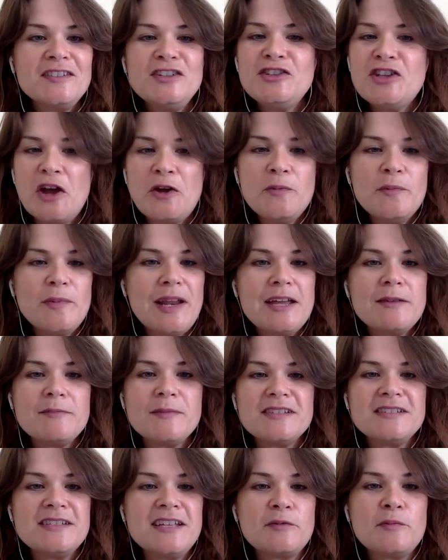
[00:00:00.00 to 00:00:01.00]
You don't blame
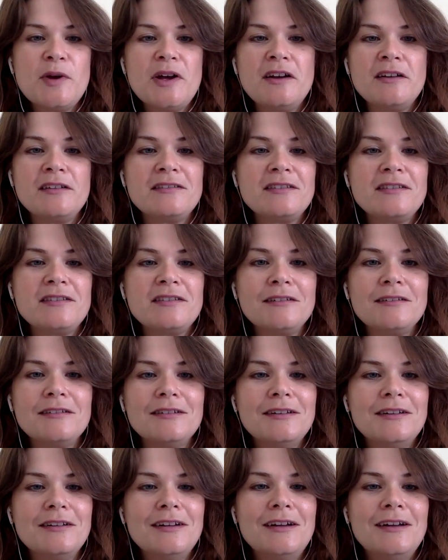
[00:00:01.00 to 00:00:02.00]
the sick person,
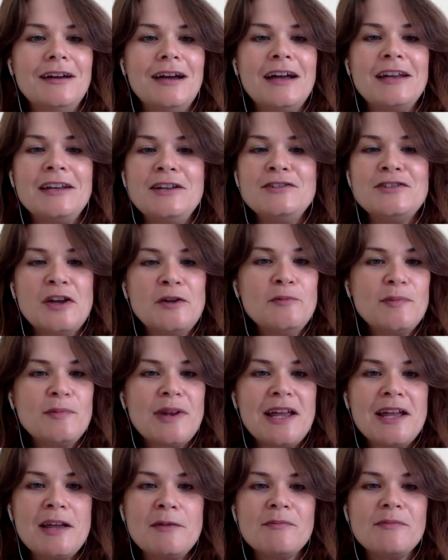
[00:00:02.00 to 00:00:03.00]
and you don't
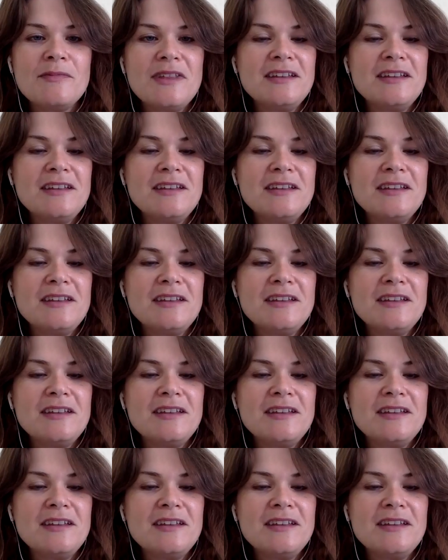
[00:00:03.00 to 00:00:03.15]
blame